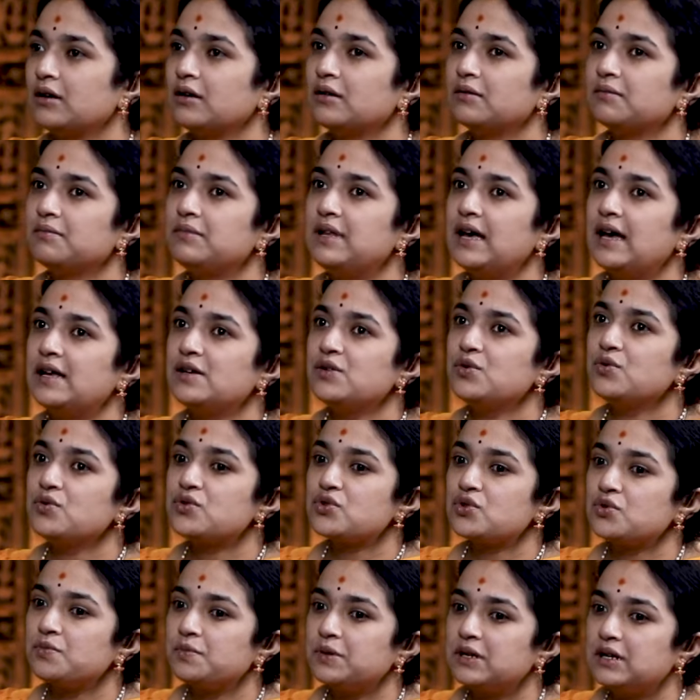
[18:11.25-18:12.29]
There used
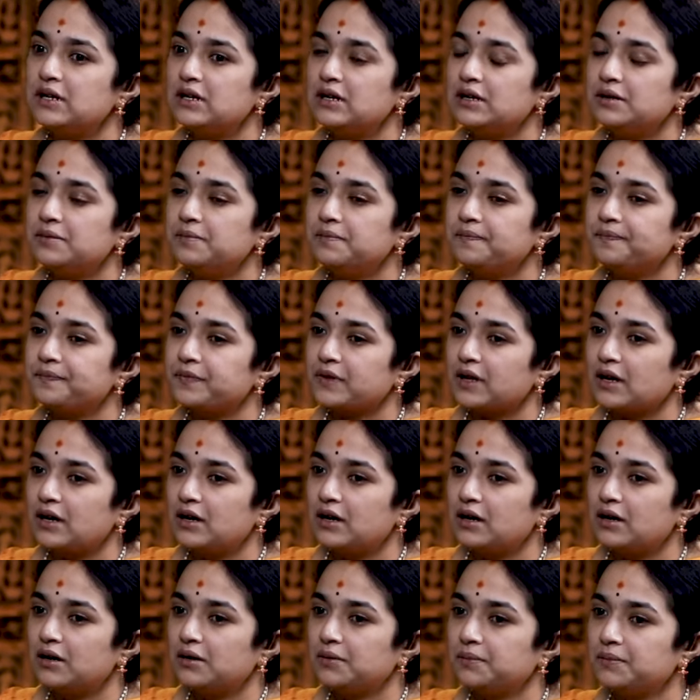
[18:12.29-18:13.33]
to be
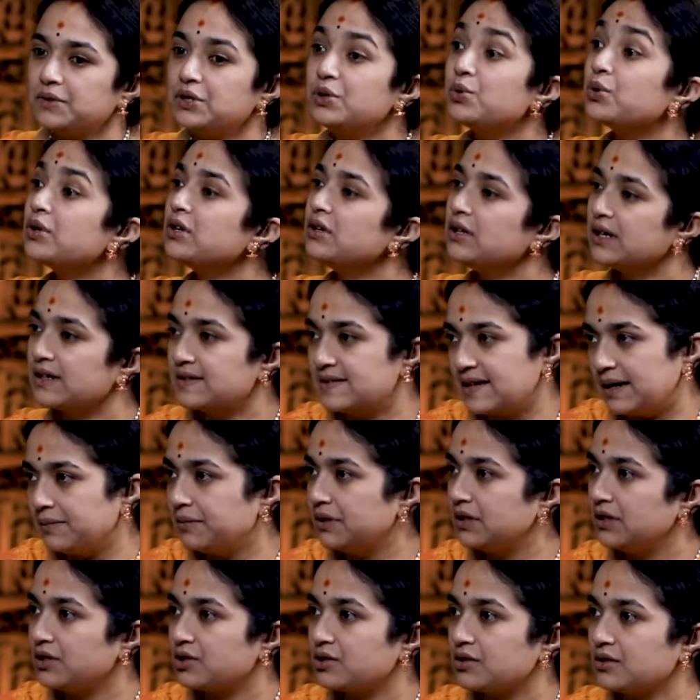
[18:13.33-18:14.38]
urine
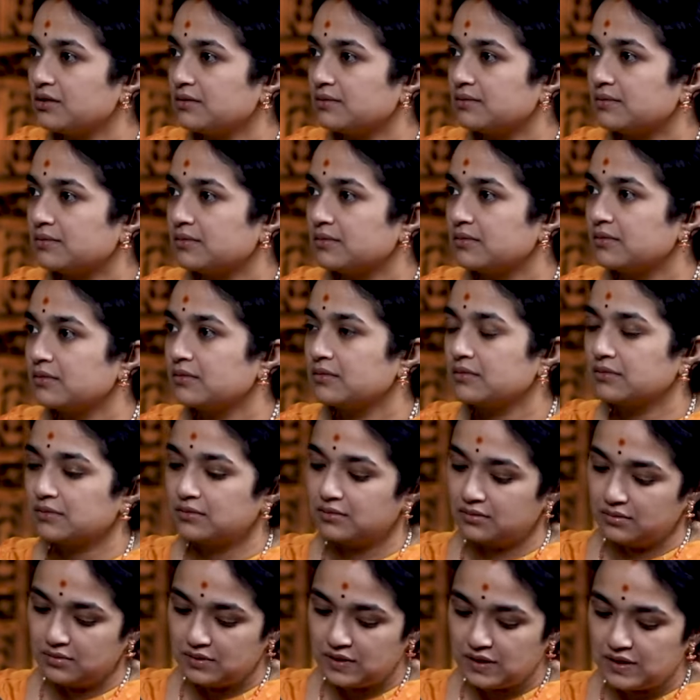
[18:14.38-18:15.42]
examination.
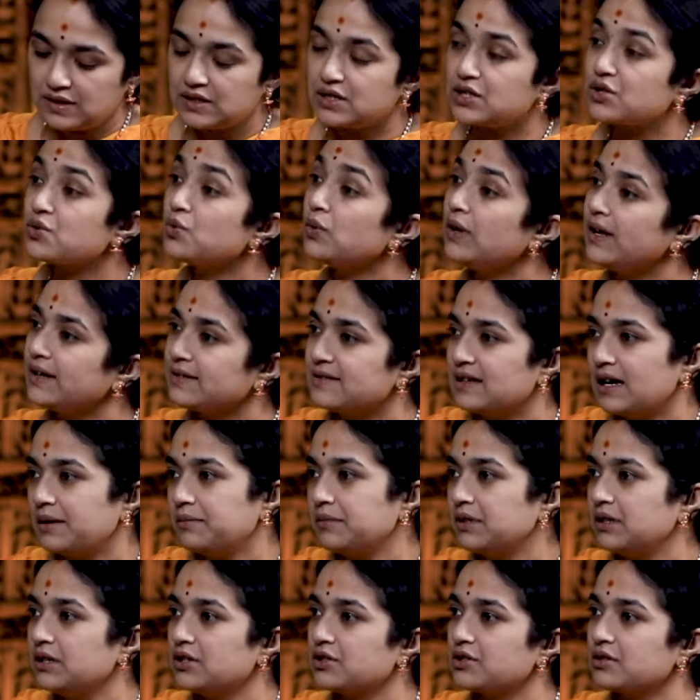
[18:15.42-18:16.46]
There is stool
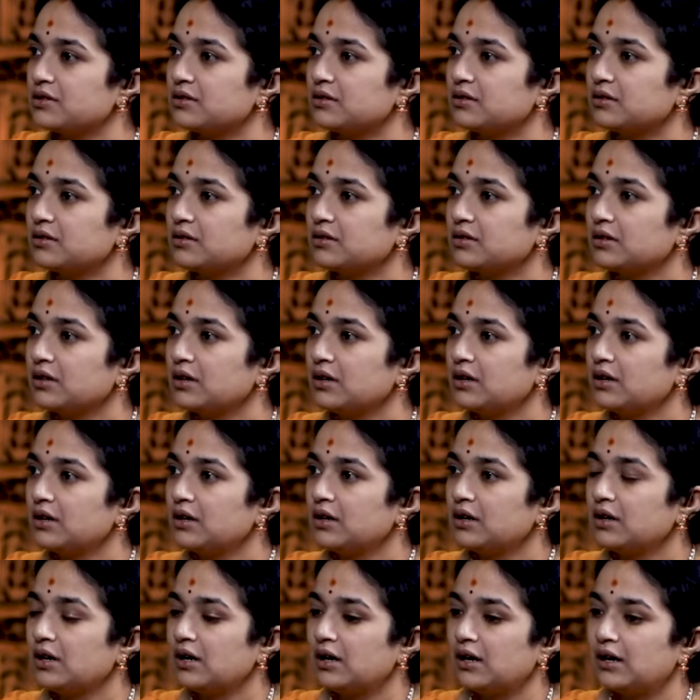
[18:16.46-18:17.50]
examination.
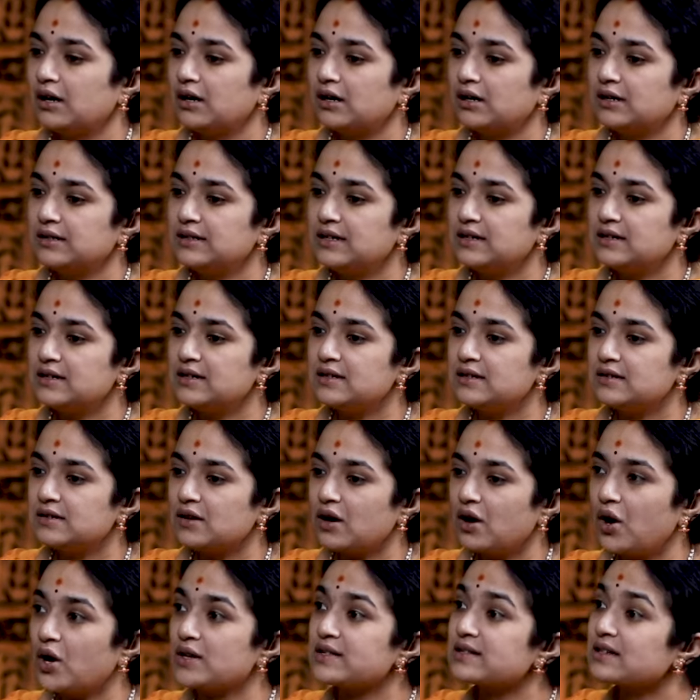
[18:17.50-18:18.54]
There is
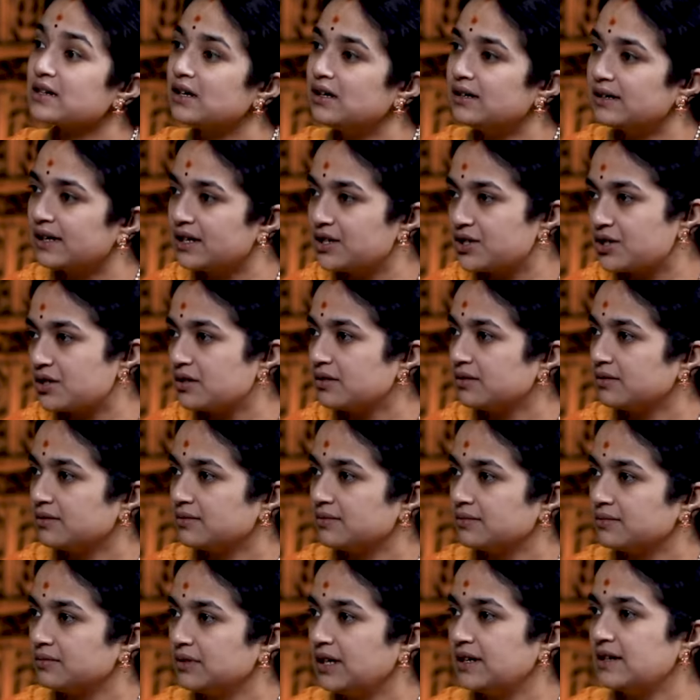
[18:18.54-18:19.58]
auscultation,
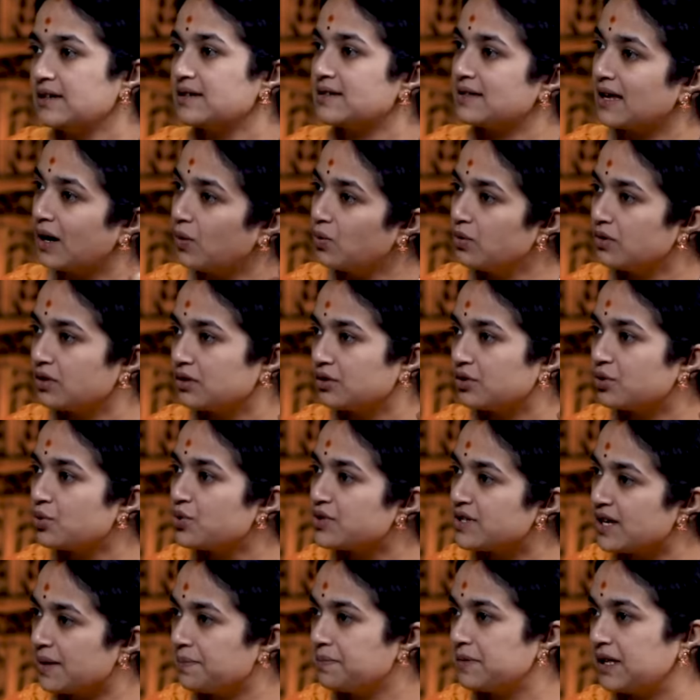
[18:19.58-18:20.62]
that is sound through
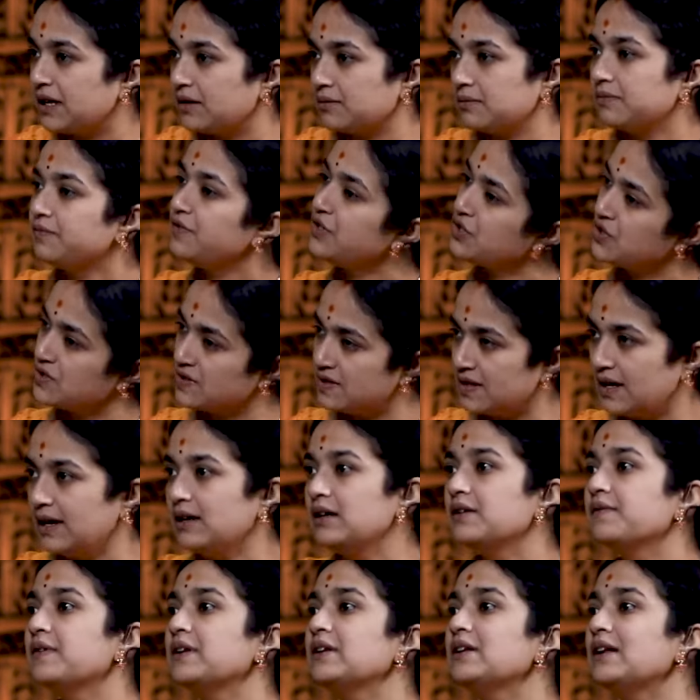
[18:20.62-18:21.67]
Sabda, which is there
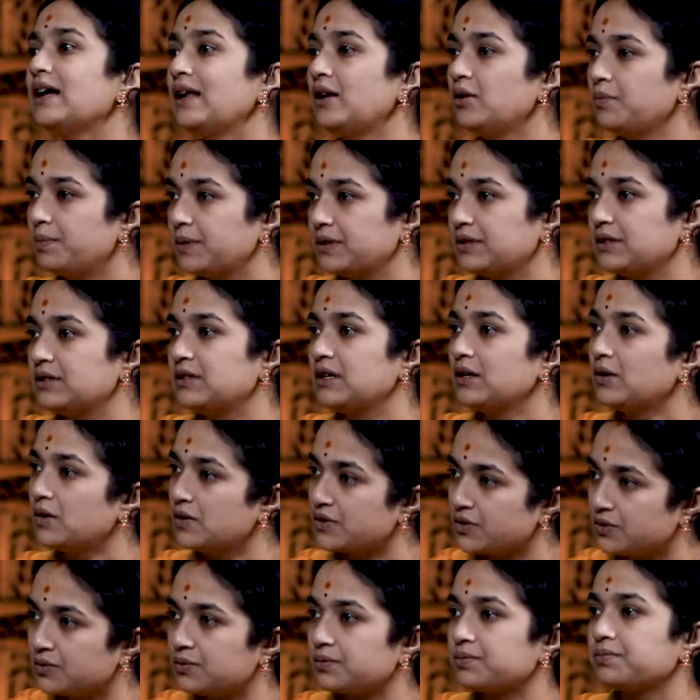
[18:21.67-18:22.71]
even in allopathy. They
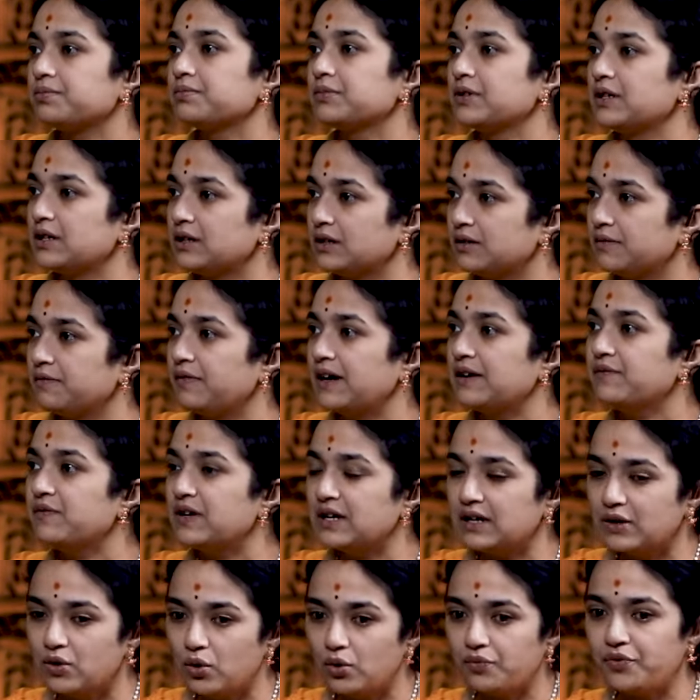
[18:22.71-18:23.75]
also, when
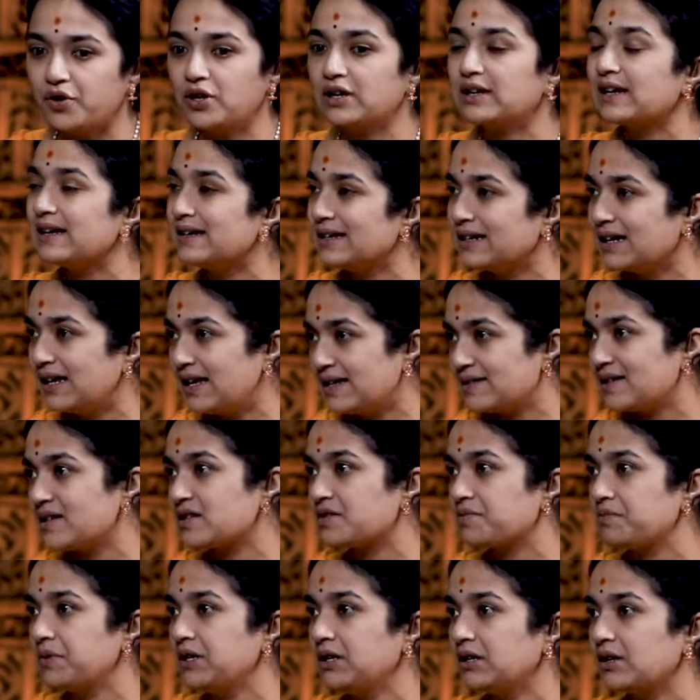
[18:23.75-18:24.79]
we go for a clinical
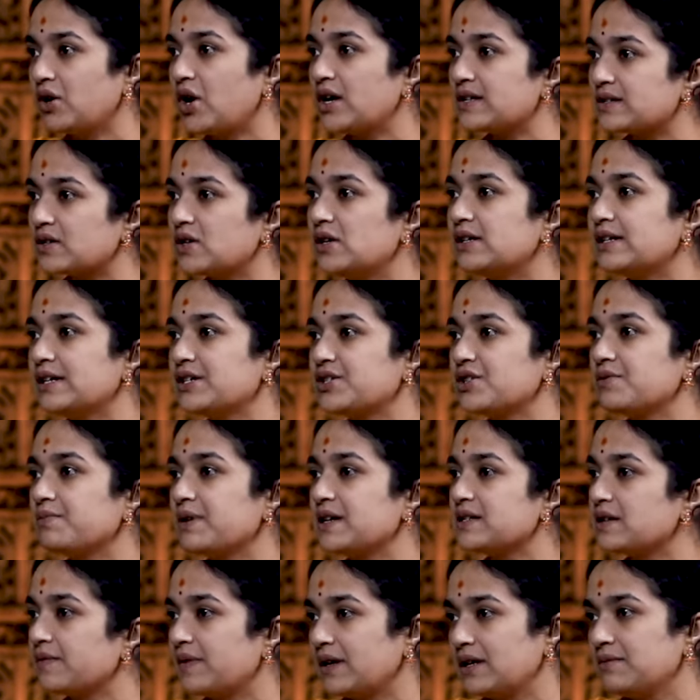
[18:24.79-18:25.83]
assessment, auscultation
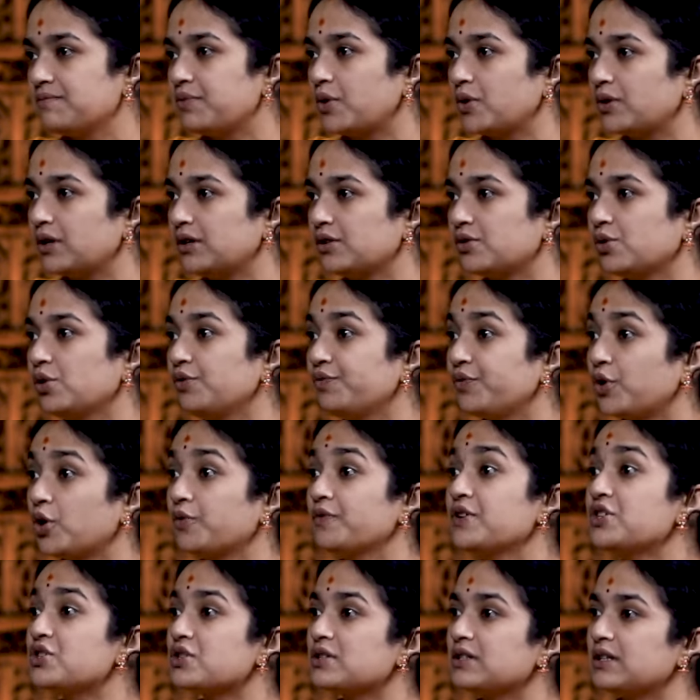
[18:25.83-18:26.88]
plays a very important role, for
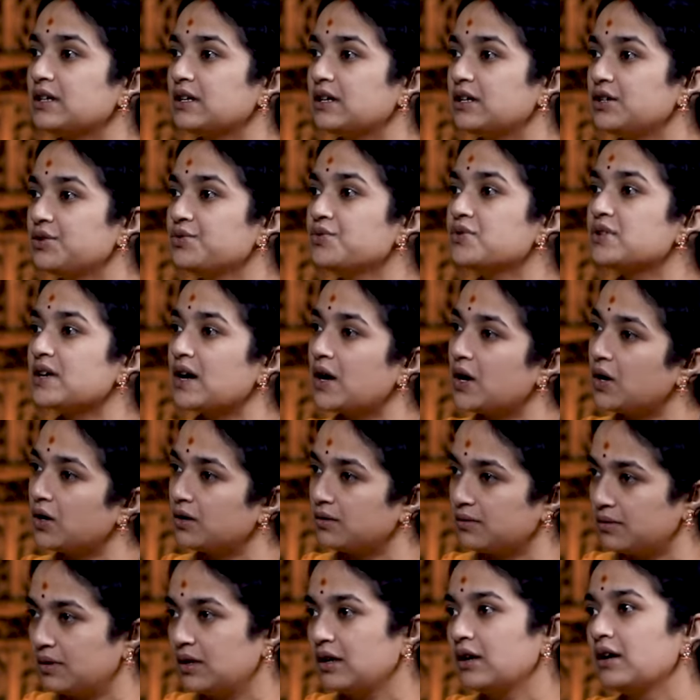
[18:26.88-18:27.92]
which they use
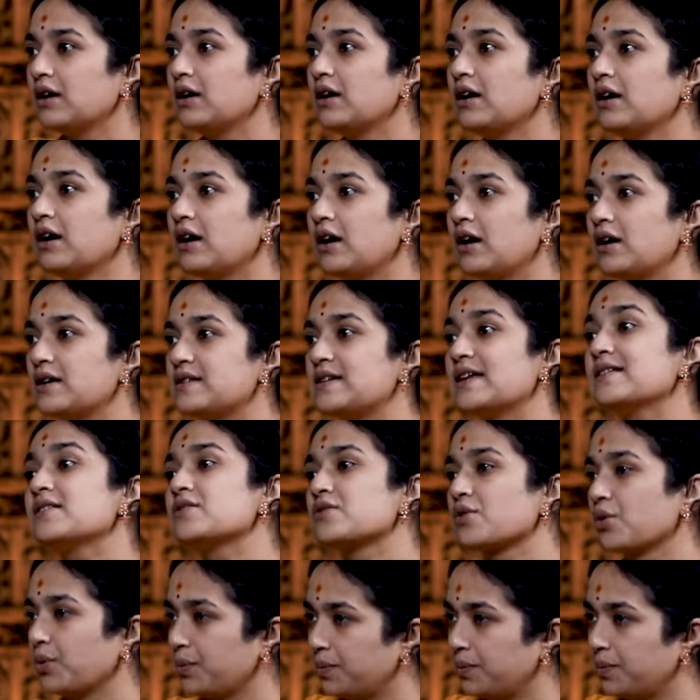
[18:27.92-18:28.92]
a stethoscope.